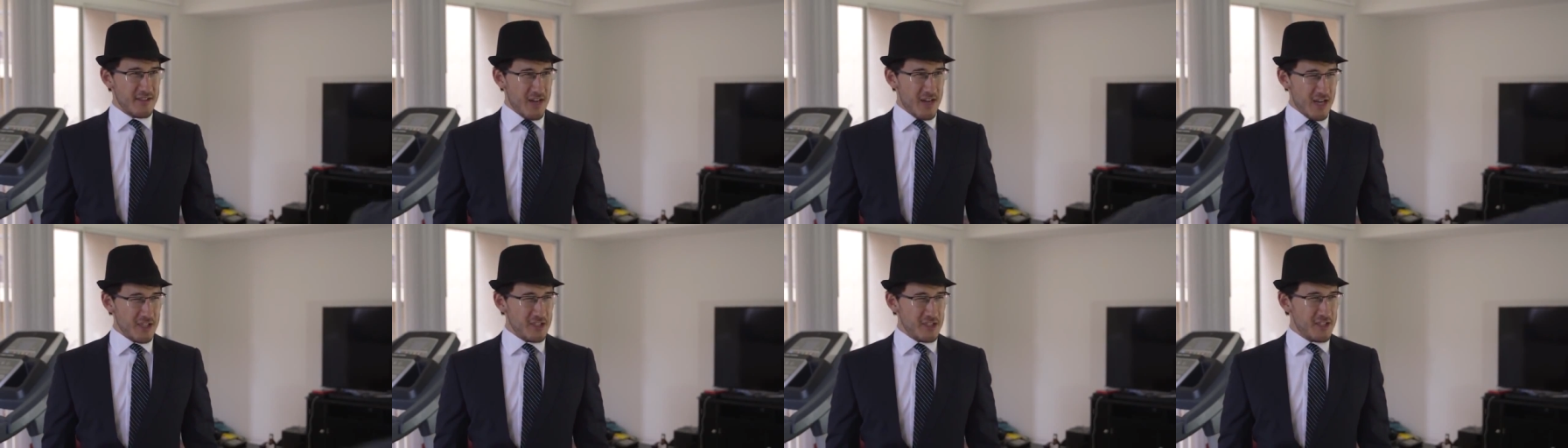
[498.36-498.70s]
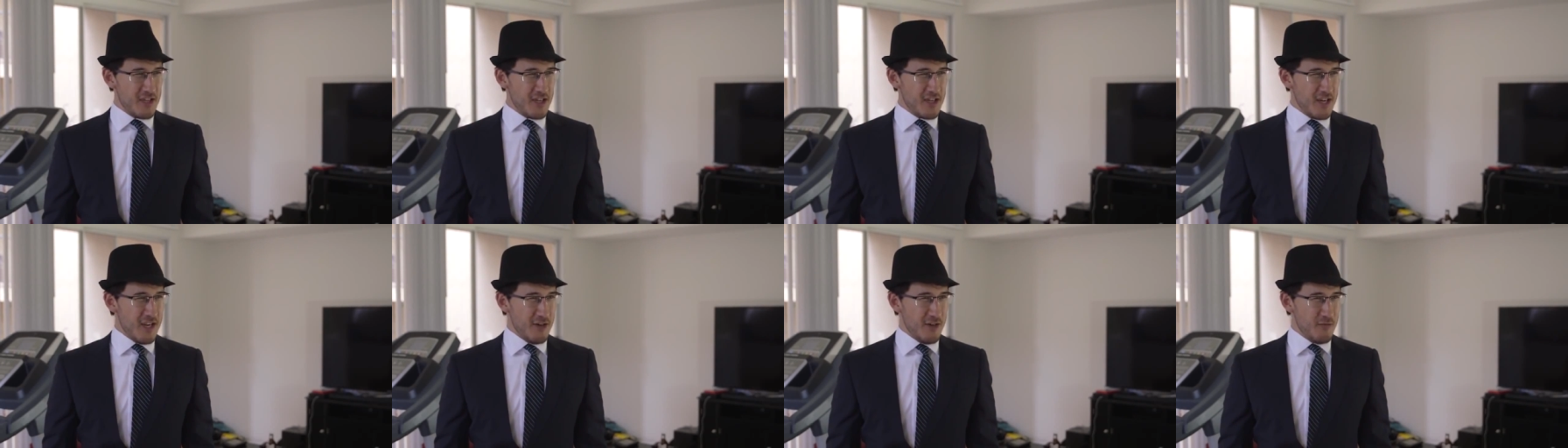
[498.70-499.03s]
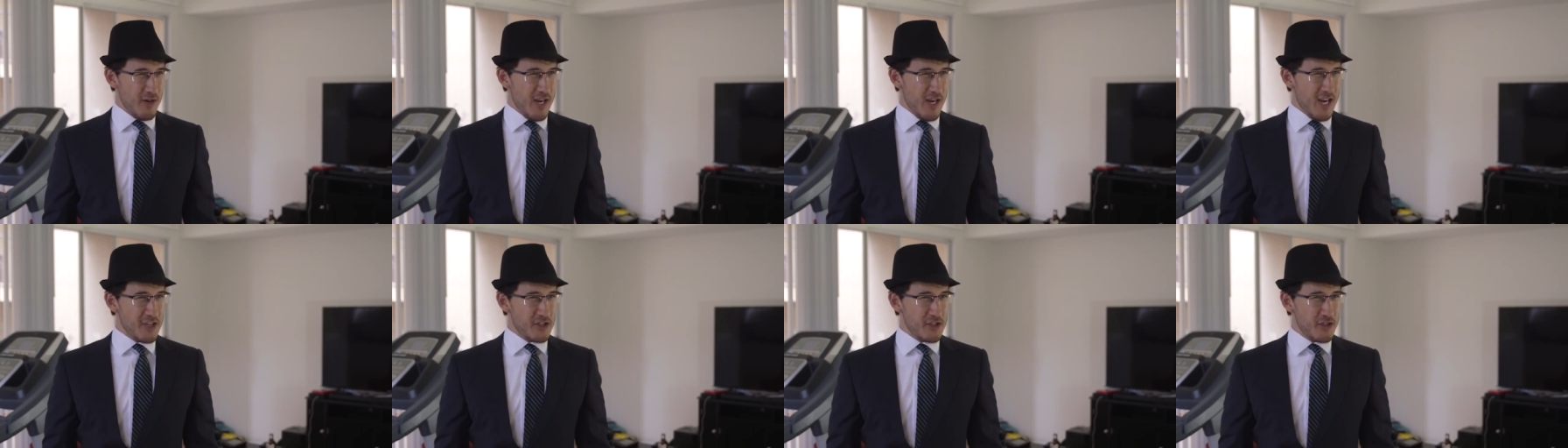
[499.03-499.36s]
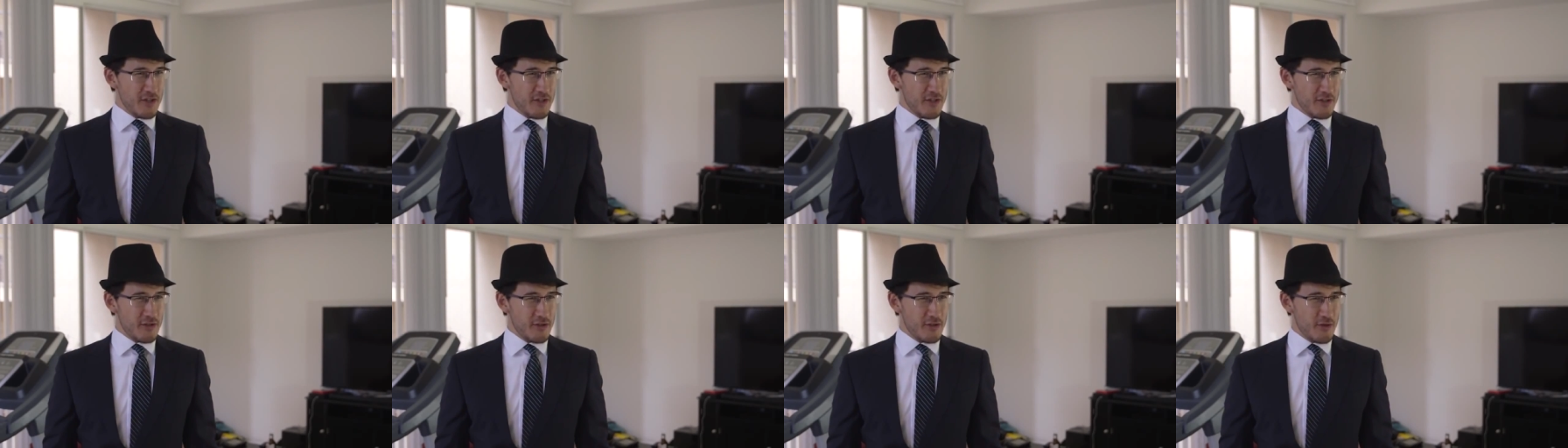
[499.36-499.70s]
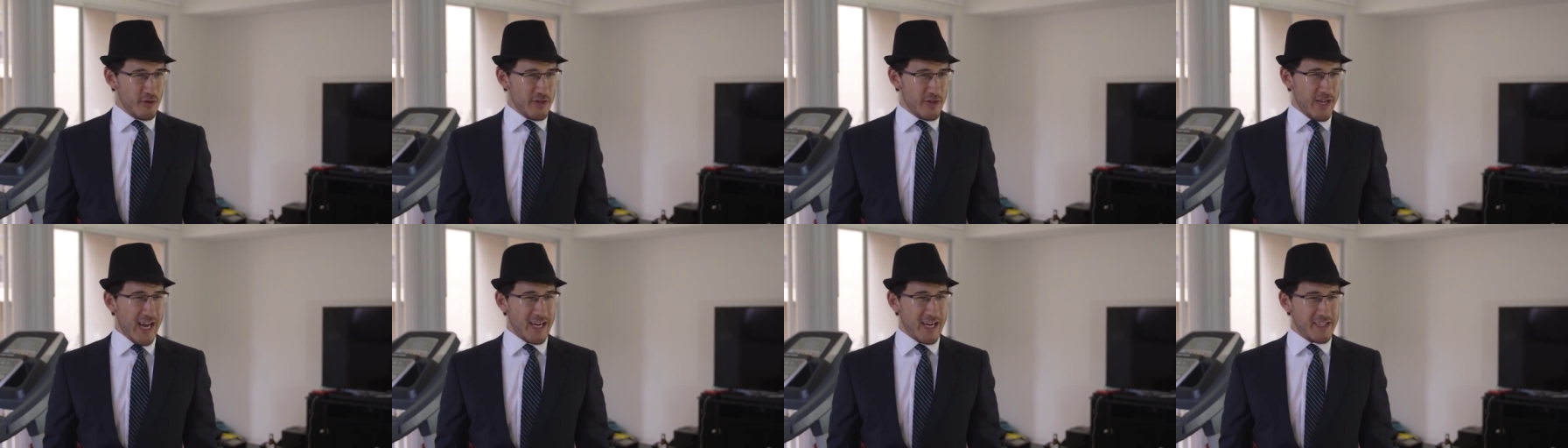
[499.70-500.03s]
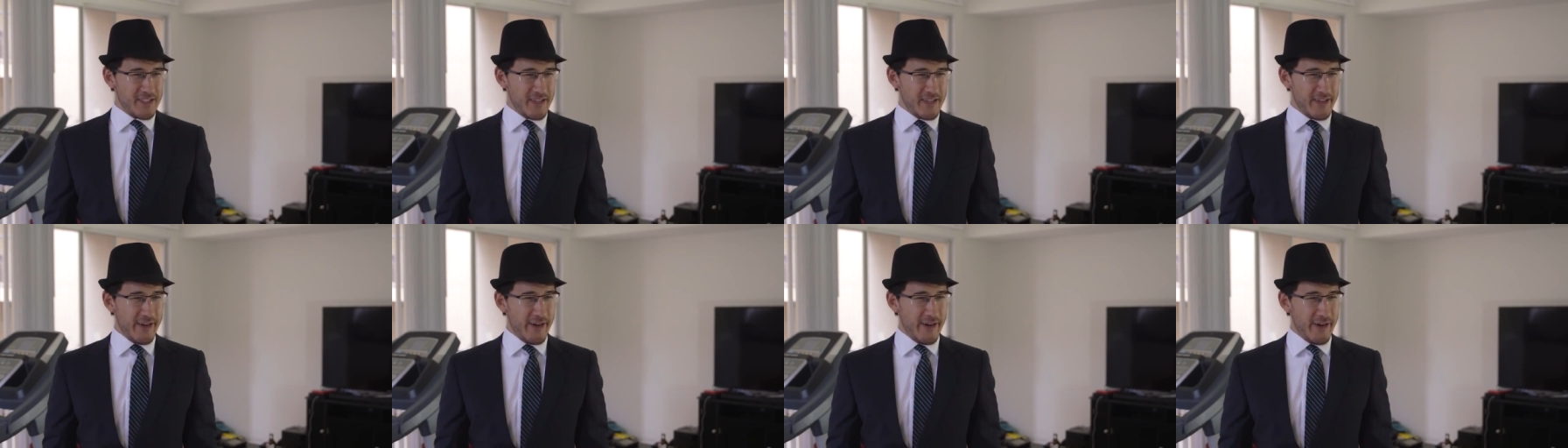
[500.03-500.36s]
nice delayed reaction. Good
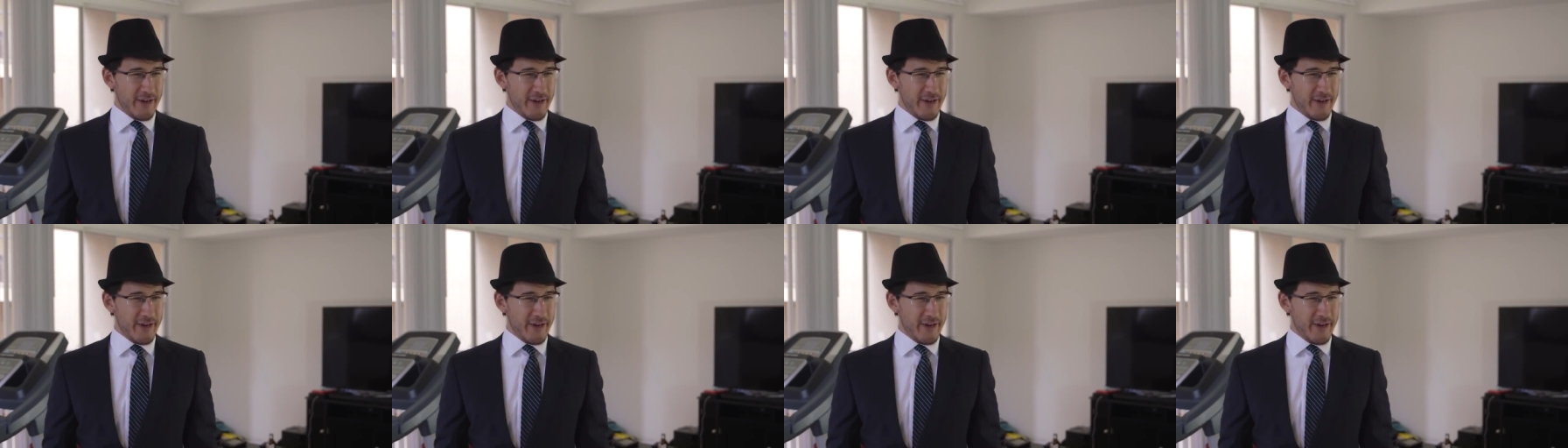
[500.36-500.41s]
acting